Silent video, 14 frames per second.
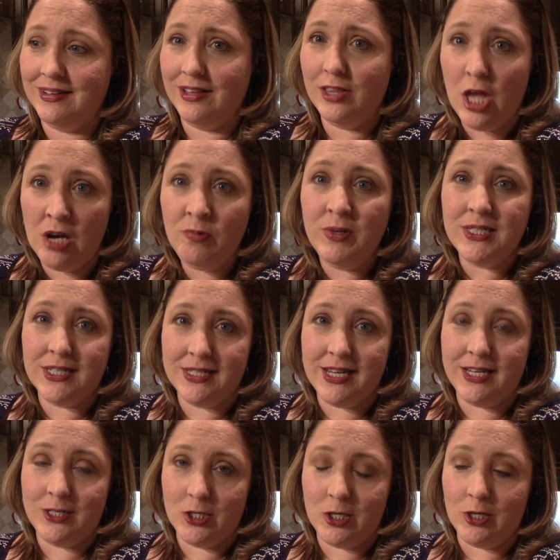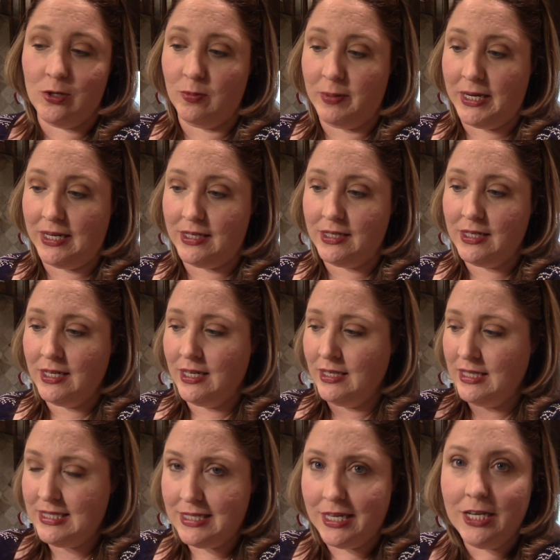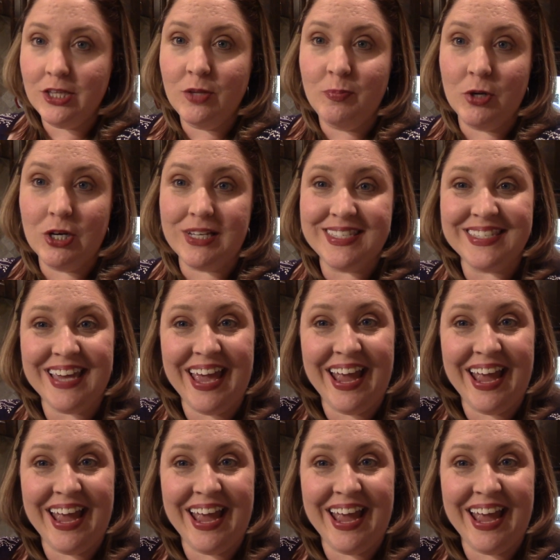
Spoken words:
A long-winded day 2, but let's get it in the books